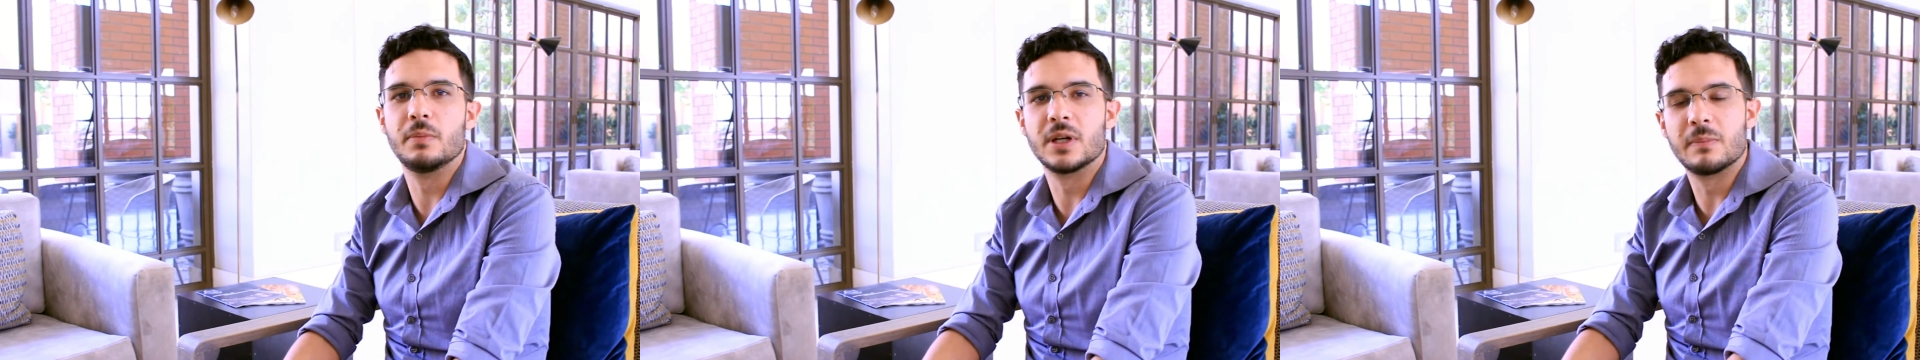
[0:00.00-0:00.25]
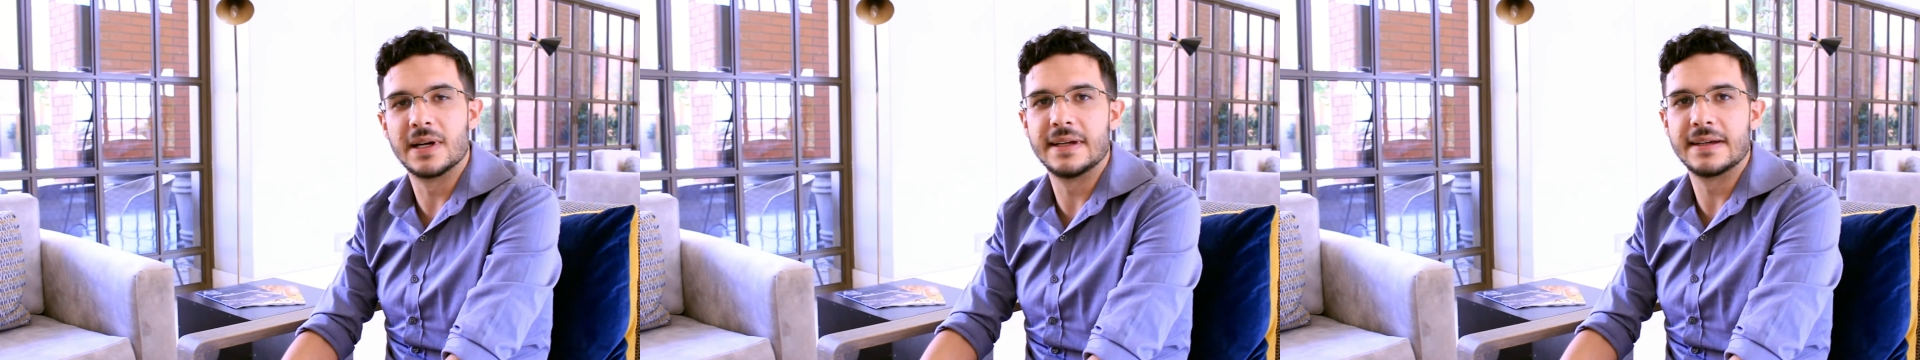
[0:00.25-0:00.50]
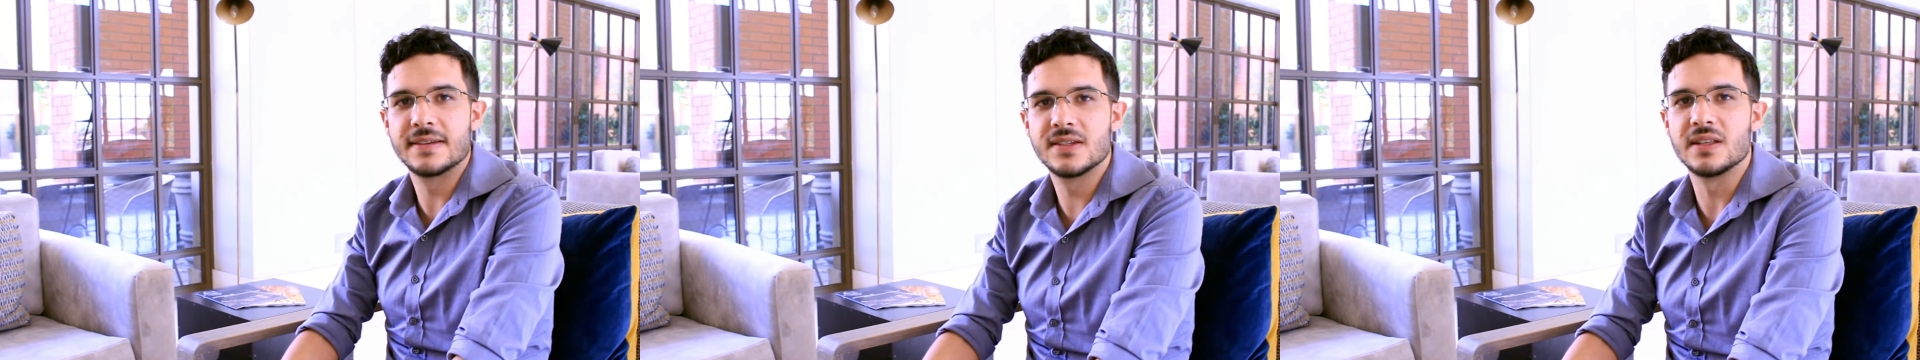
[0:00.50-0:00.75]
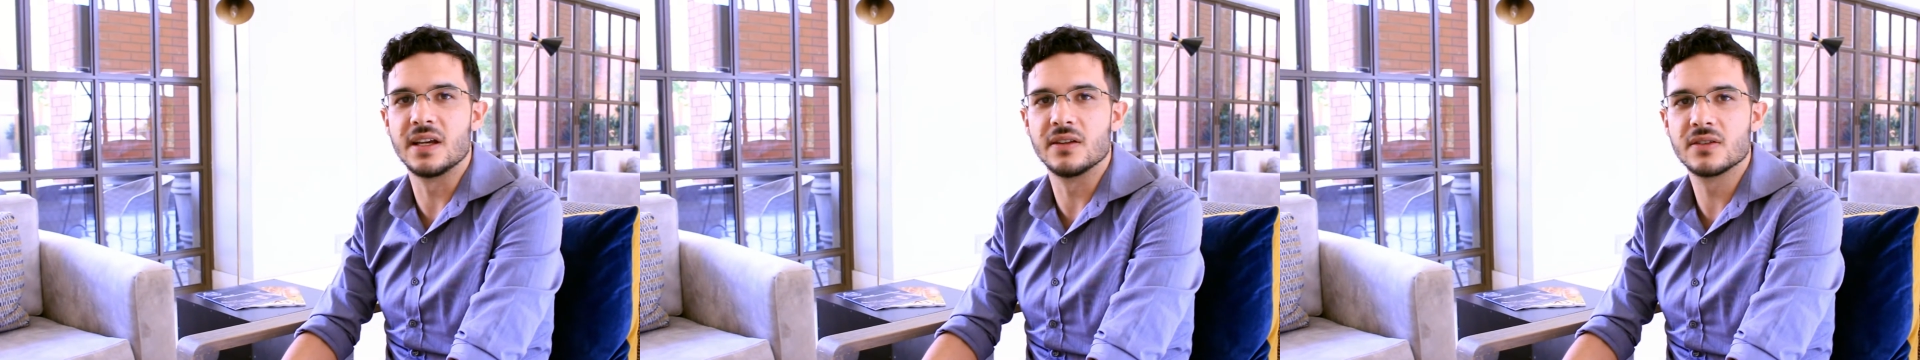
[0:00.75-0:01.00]
but by
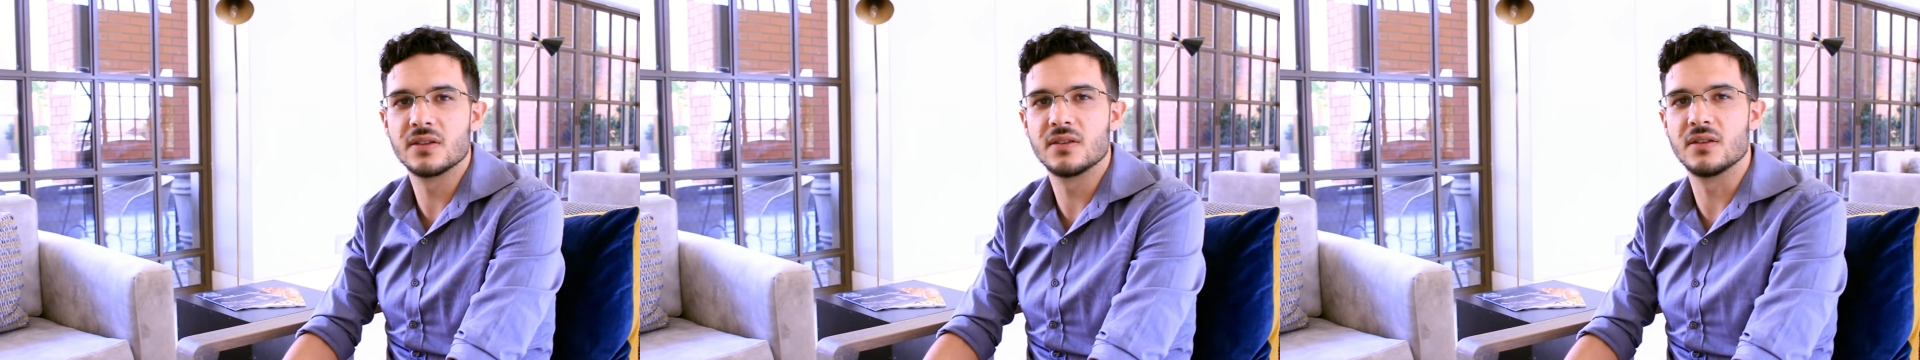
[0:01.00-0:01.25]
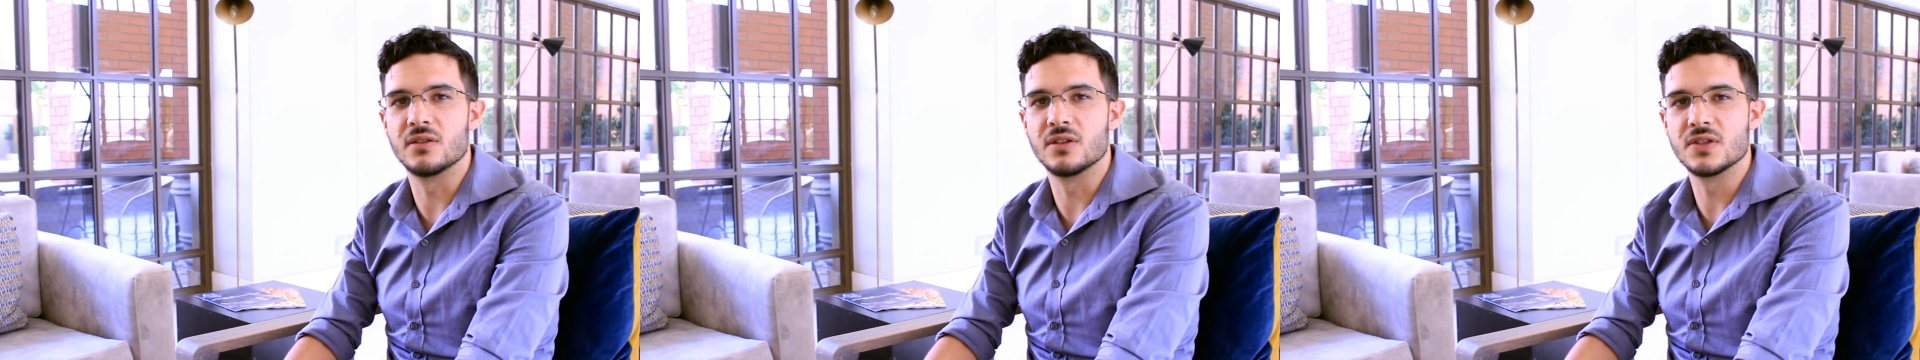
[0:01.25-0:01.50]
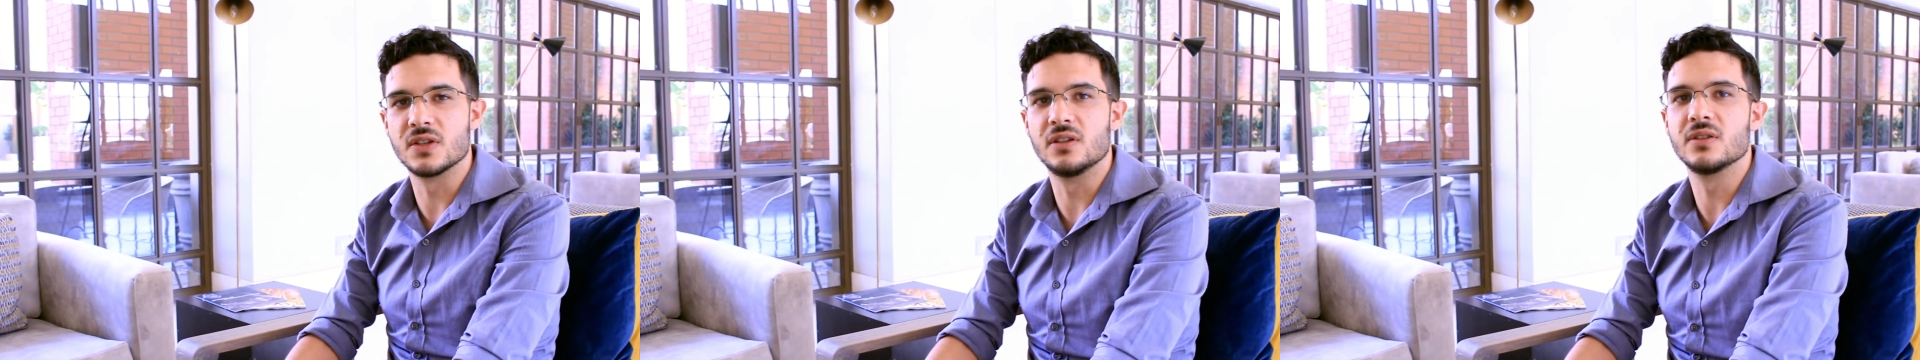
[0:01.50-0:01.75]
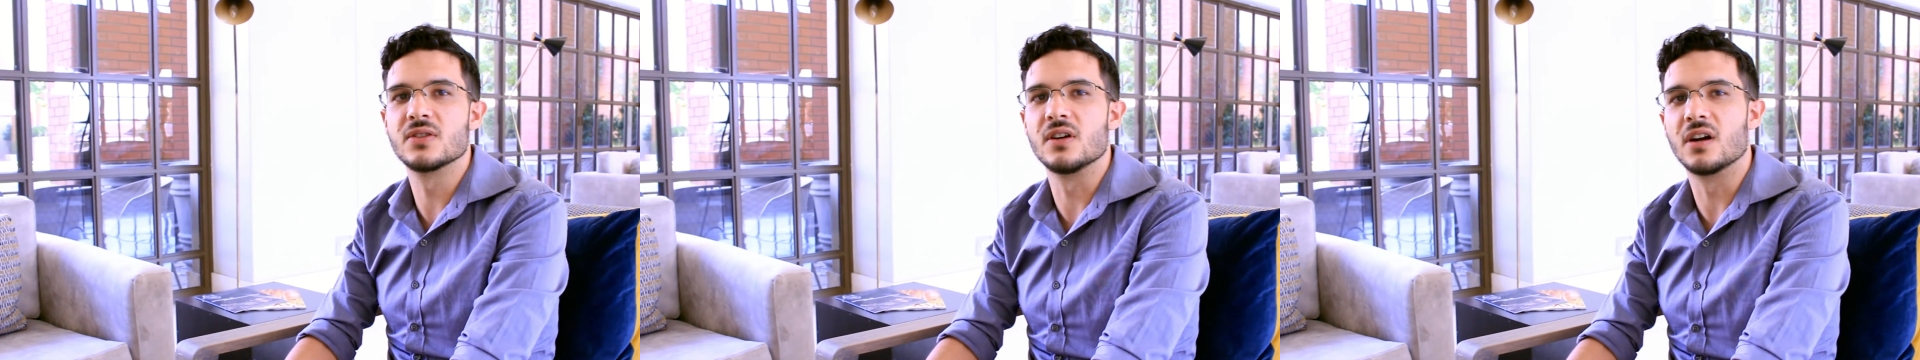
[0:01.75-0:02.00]
extent, the
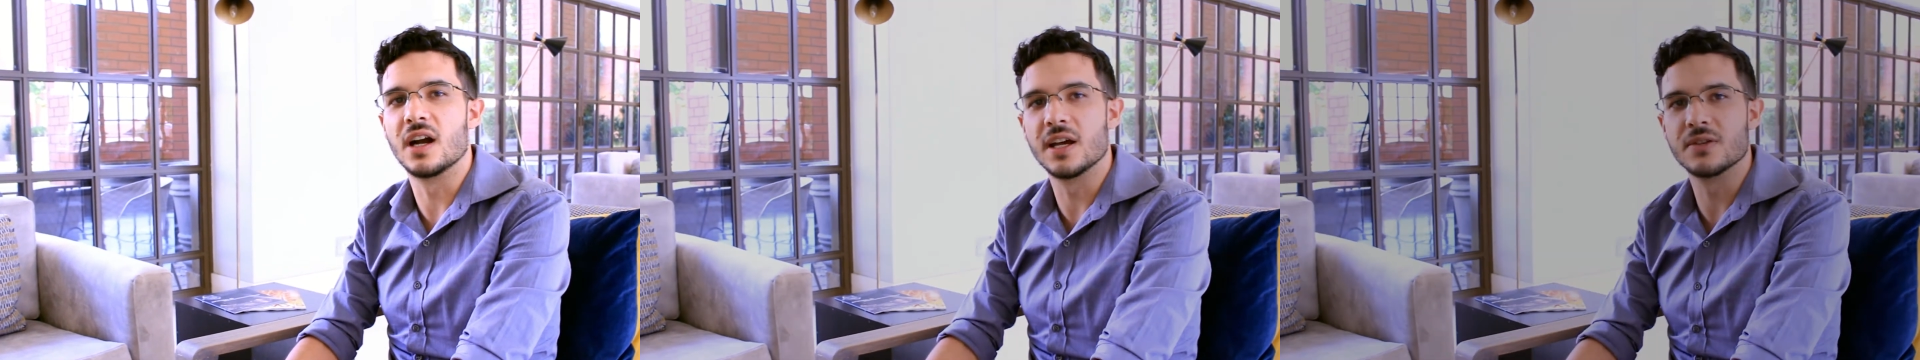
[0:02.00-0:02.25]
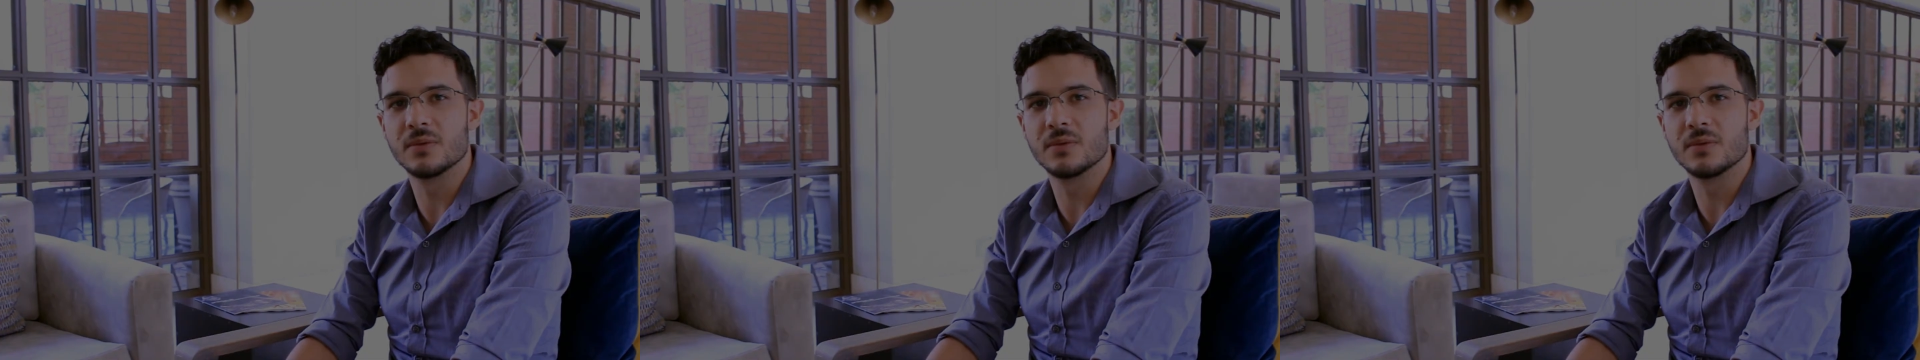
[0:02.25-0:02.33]
results are as